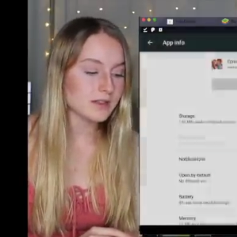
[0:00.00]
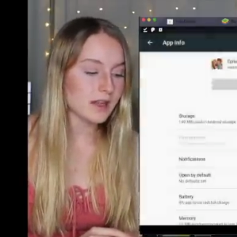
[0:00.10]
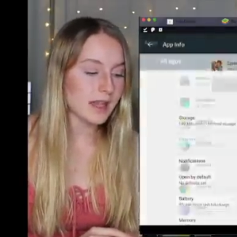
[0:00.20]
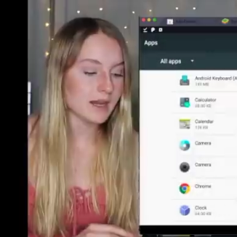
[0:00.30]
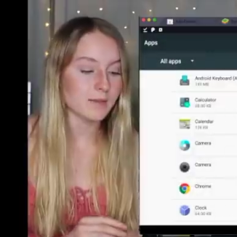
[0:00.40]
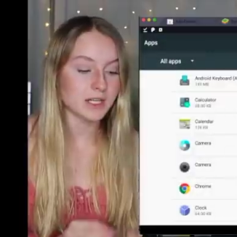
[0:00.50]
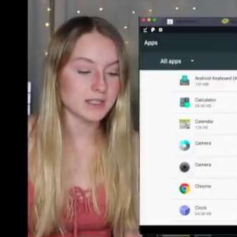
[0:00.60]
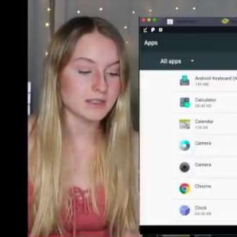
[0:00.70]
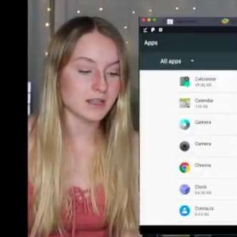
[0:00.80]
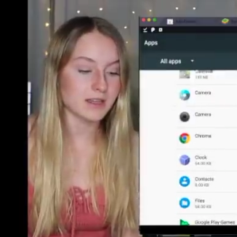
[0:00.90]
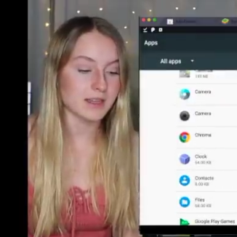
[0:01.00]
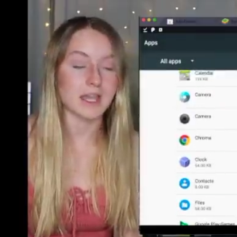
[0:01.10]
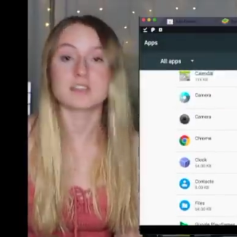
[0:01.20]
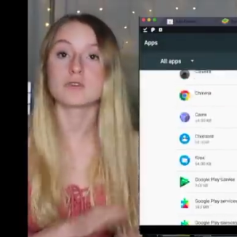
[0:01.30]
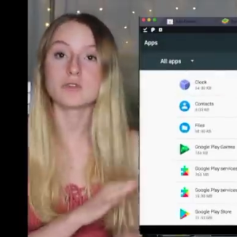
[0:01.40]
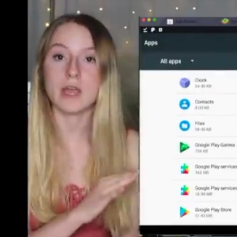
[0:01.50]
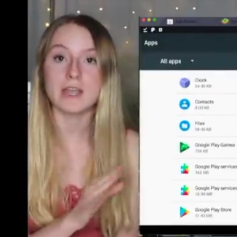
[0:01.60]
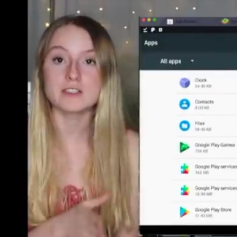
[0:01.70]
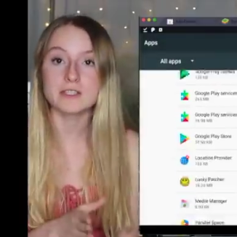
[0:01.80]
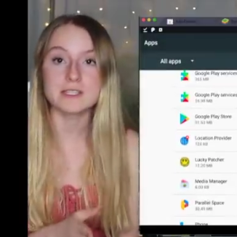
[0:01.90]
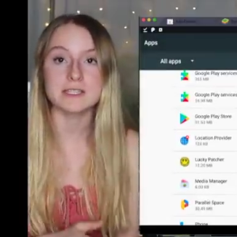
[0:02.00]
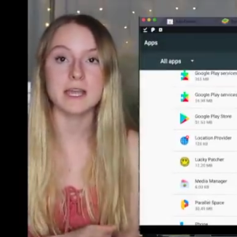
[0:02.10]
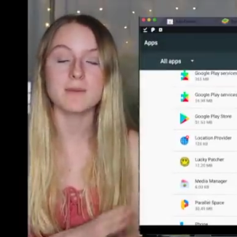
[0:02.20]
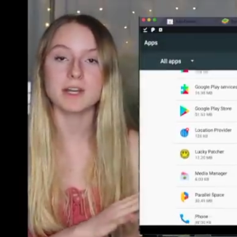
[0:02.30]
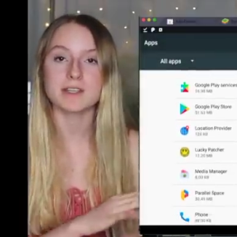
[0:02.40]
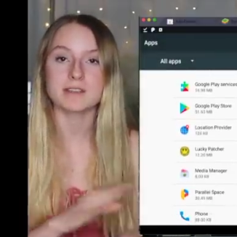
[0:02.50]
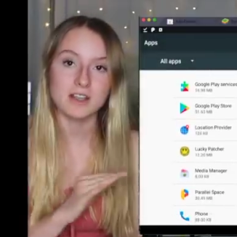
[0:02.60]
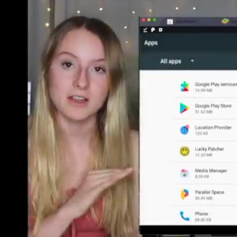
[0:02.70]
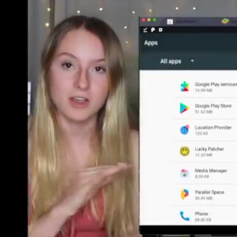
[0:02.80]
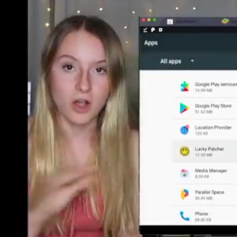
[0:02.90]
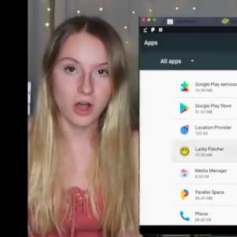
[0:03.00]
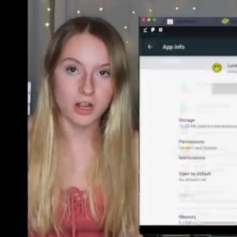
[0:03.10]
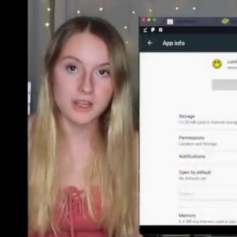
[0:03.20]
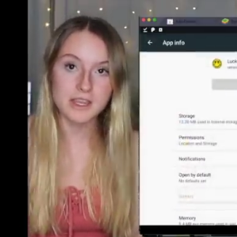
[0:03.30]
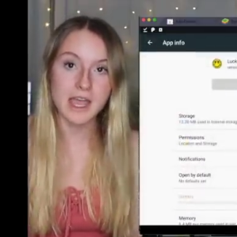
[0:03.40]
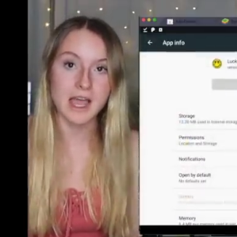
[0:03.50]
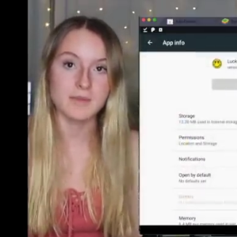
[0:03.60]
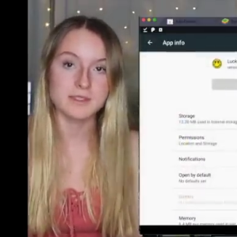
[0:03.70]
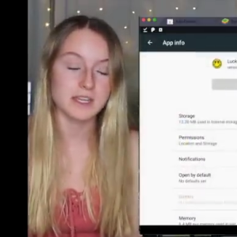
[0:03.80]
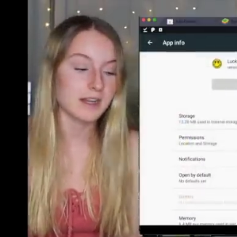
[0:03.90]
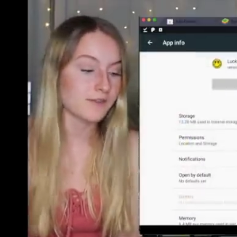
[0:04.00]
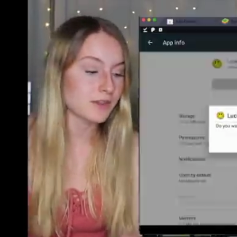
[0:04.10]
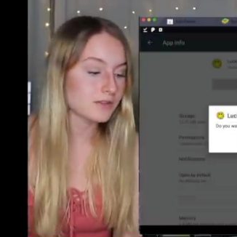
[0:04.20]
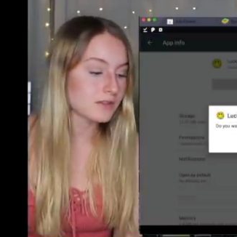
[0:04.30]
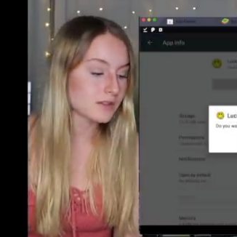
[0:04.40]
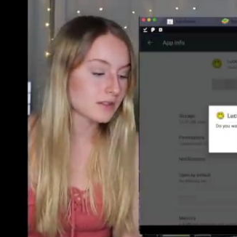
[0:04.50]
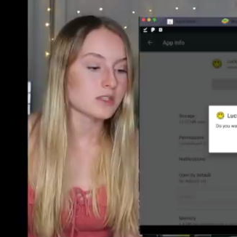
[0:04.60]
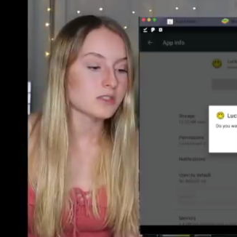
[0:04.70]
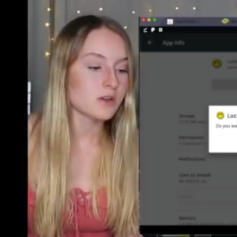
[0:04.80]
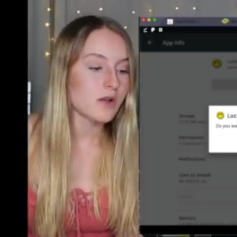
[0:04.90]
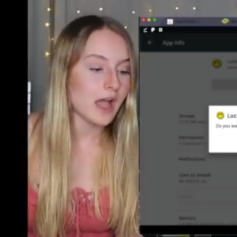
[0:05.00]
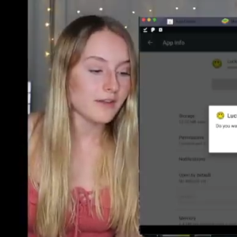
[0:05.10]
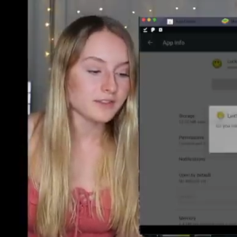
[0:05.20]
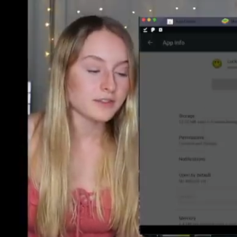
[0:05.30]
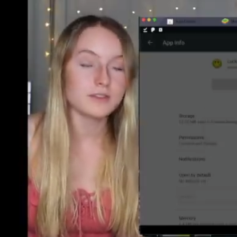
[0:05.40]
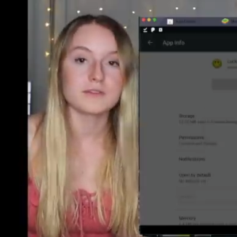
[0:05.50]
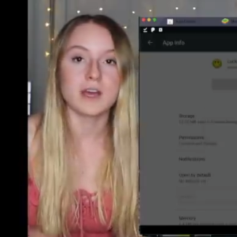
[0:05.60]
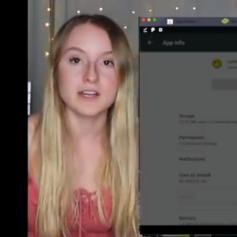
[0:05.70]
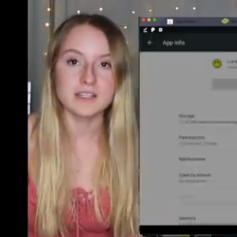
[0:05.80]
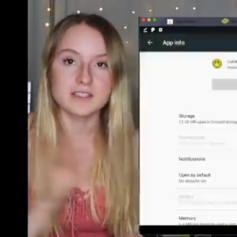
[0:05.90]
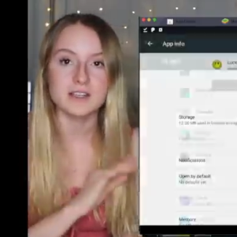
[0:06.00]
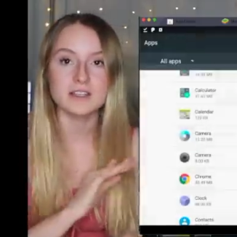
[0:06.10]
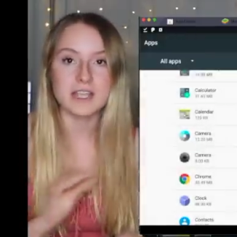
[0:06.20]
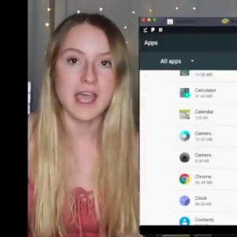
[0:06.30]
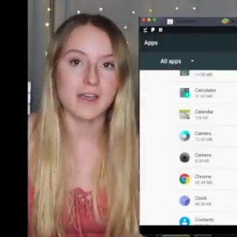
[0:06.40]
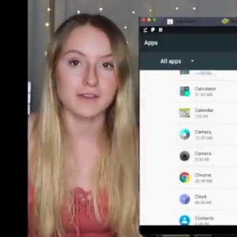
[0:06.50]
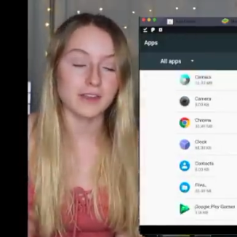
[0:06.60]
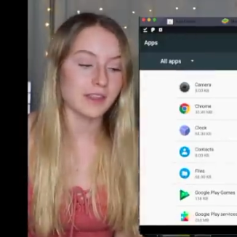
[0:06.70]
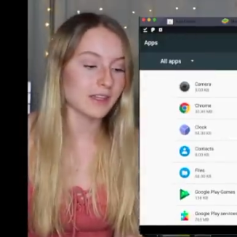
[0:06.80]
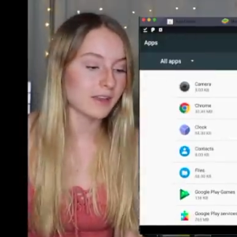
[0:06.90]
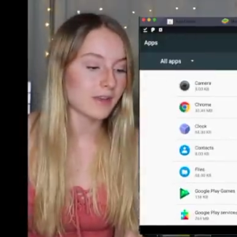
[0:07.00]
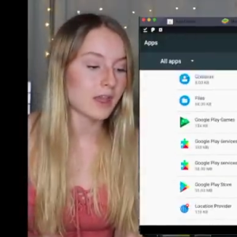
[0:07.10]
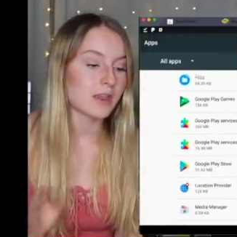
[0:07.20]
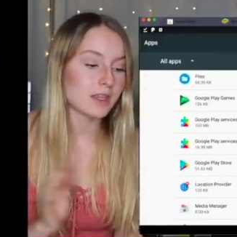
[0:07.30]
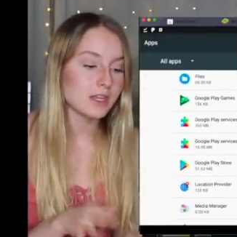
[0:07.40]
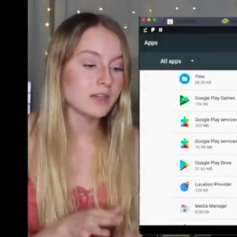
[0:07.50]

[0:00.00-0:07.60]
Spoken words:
and I'm uninstalling that. So as you can see, I'm uninstalling all of the apps that I've used. So after you've uninstalled everything, then